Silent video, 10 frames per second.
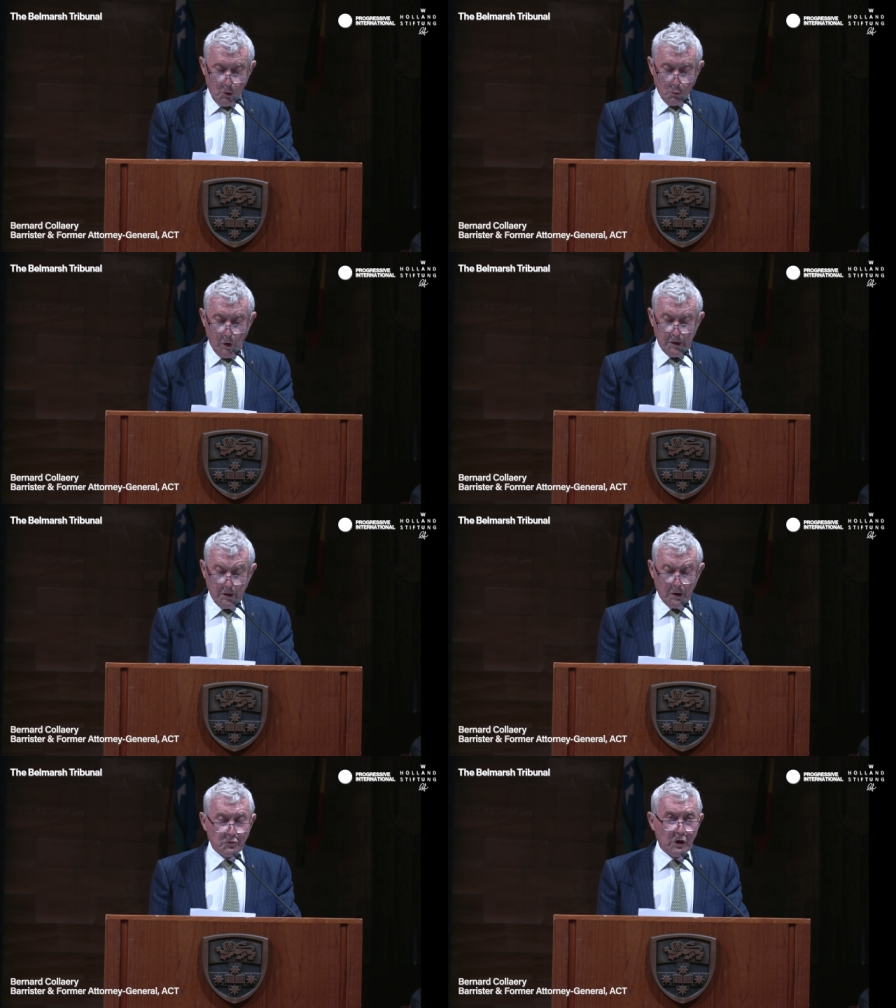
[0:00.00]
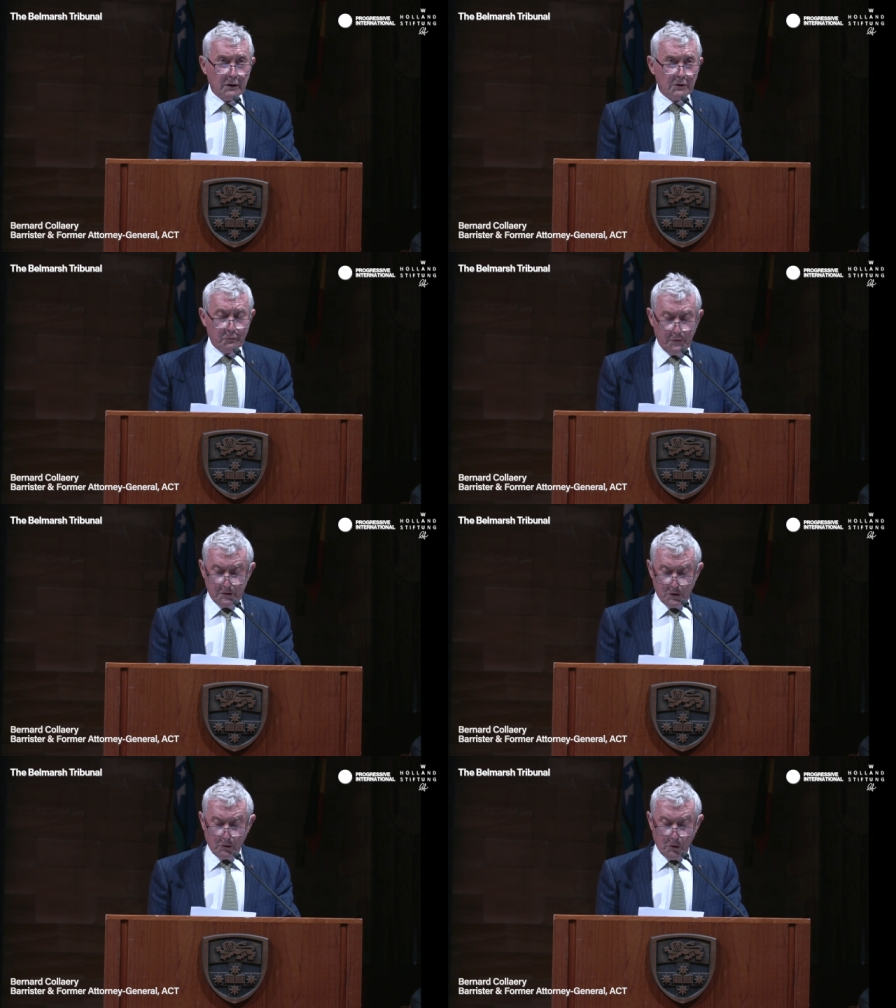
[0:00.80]
when the objective
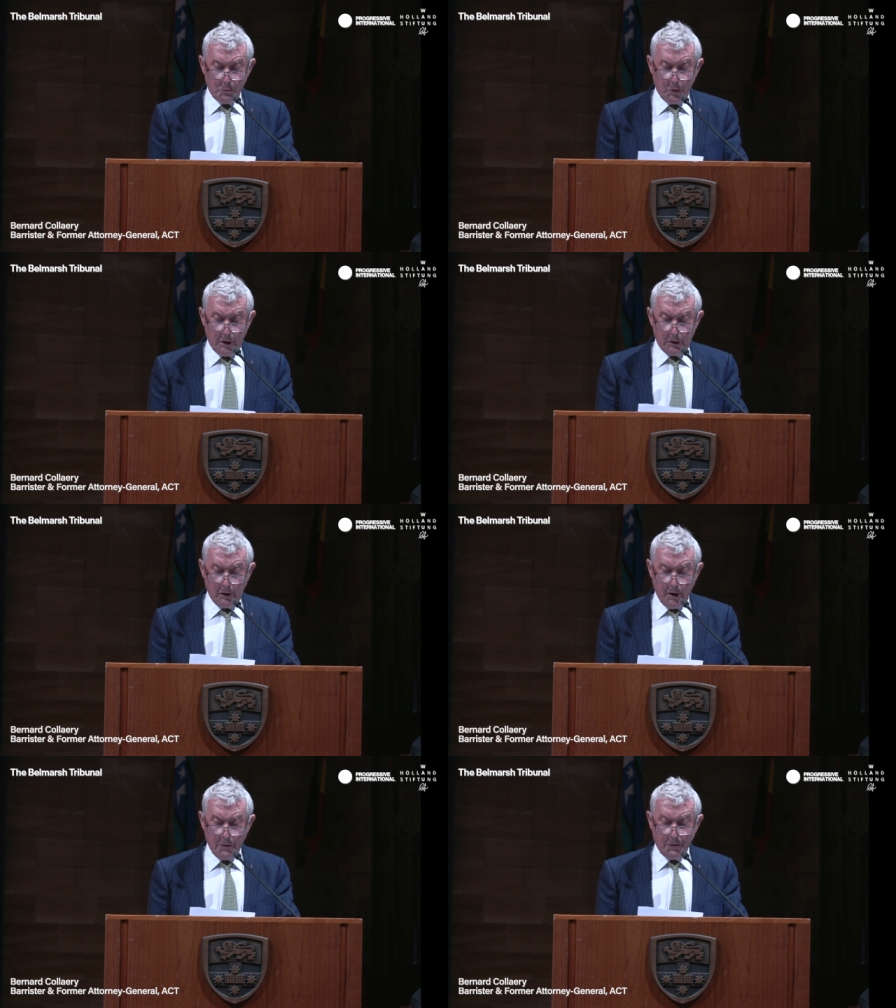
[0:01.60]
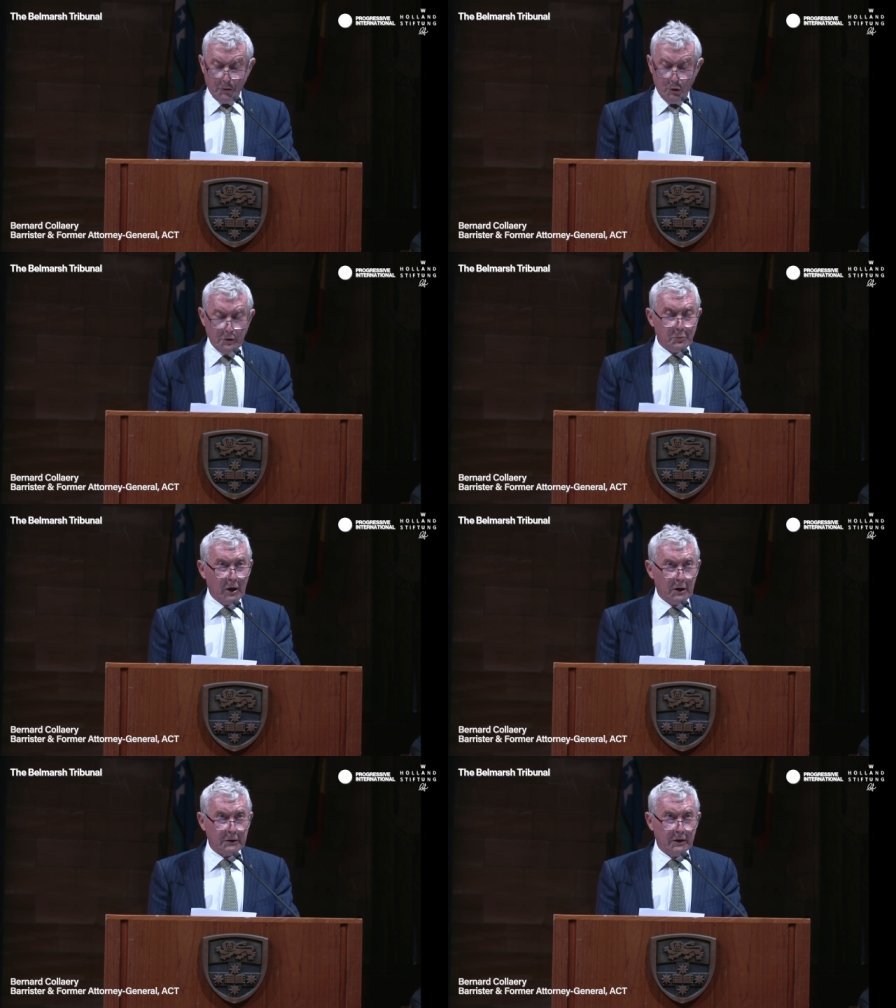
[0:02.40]
is to compel a third
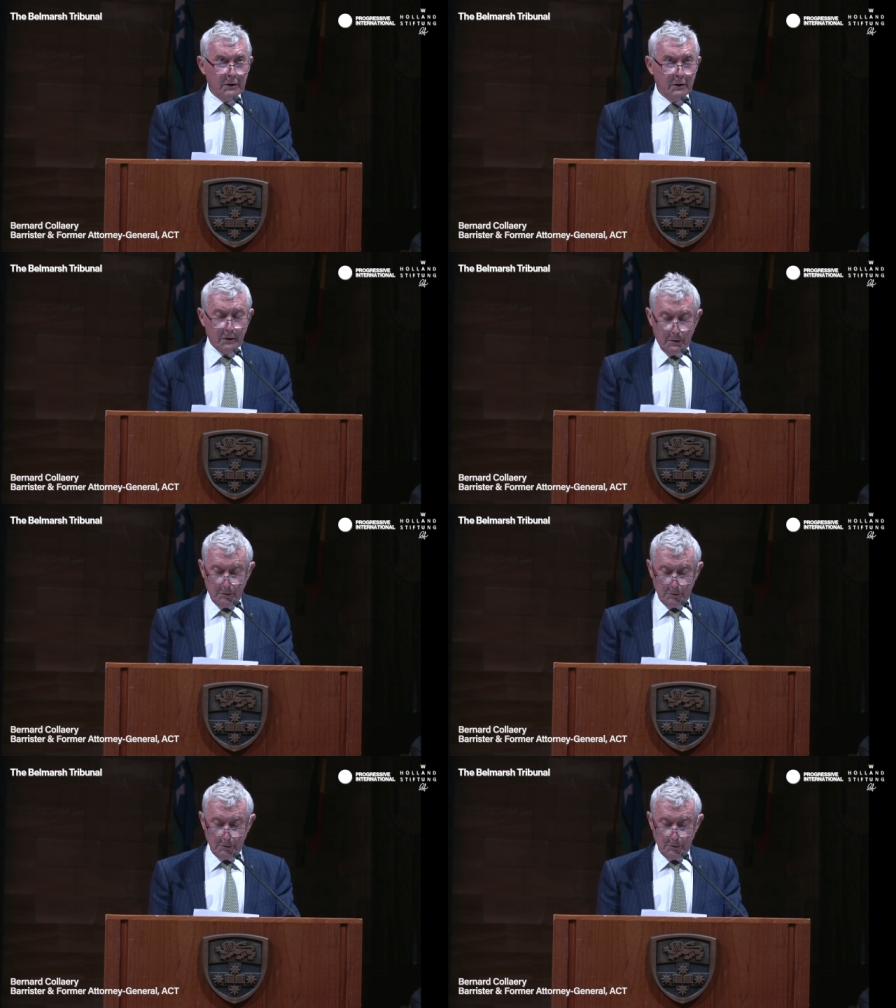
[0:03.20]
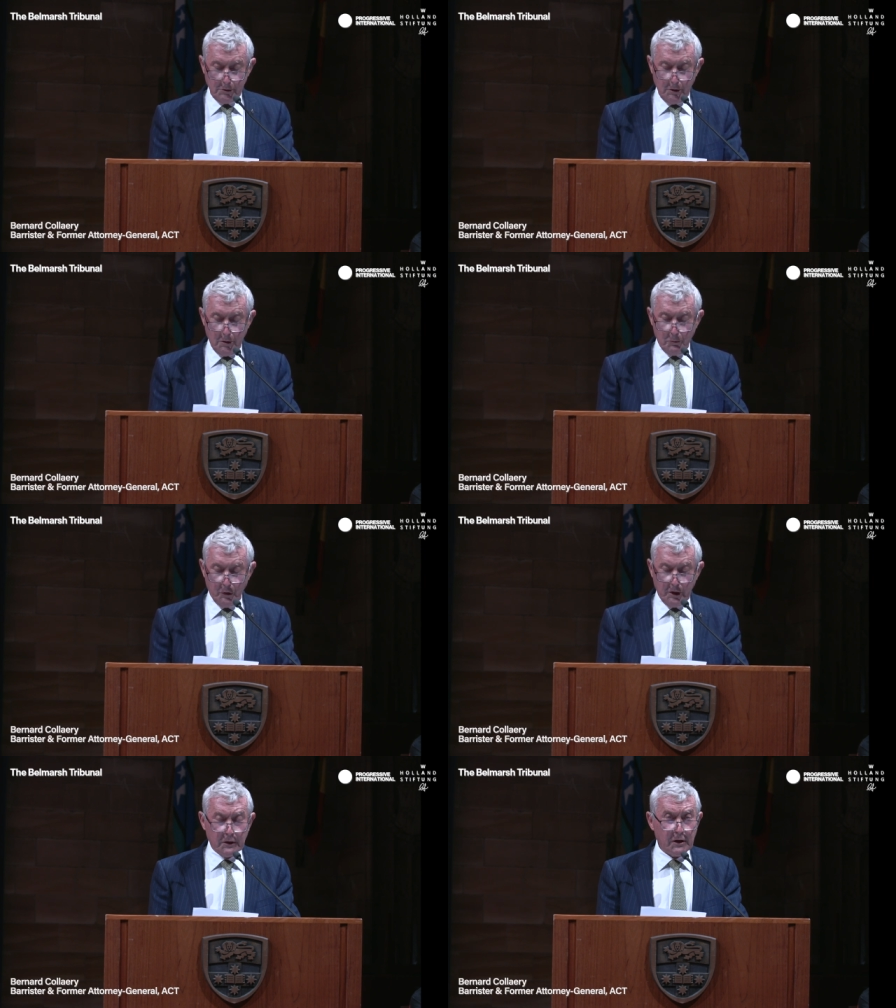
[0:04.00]
party,
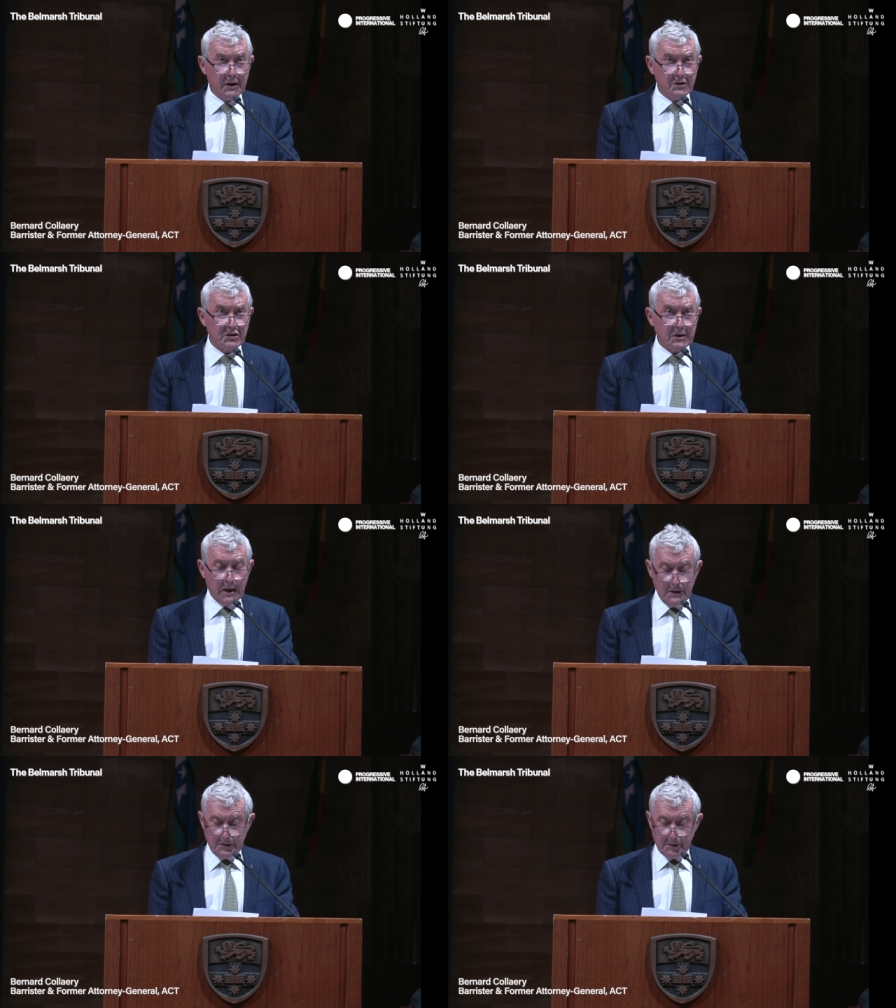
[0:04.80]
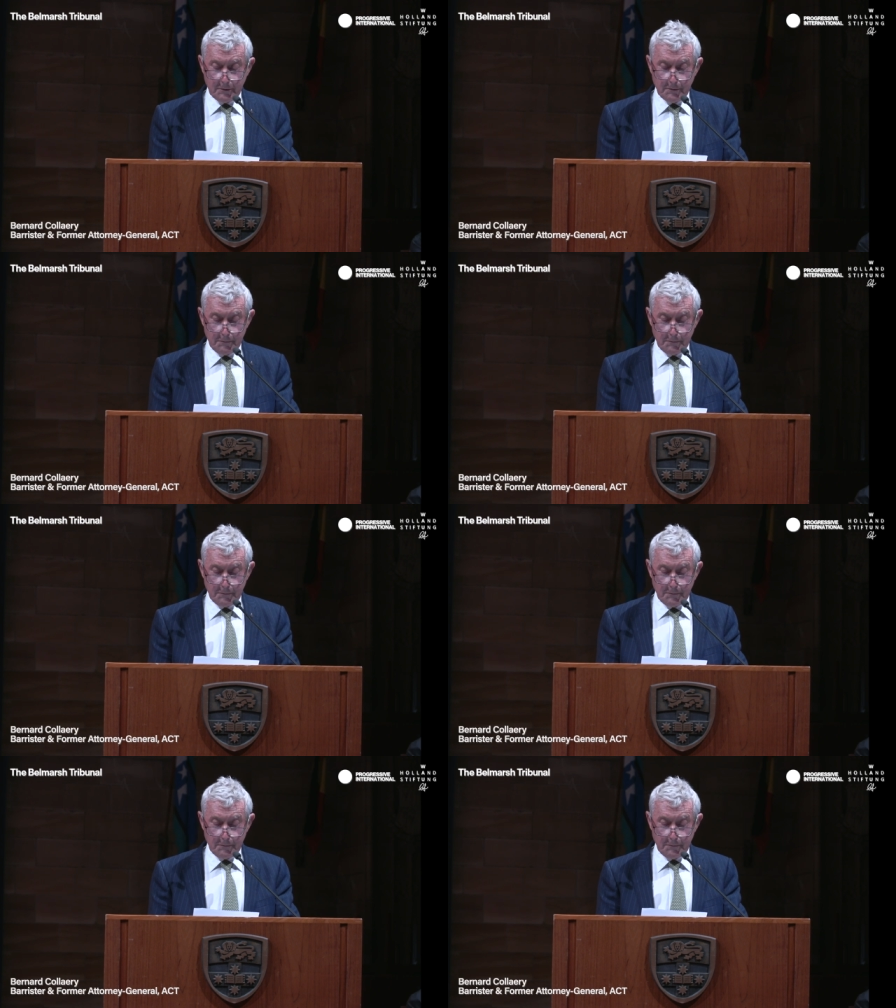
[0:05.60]
be it a state,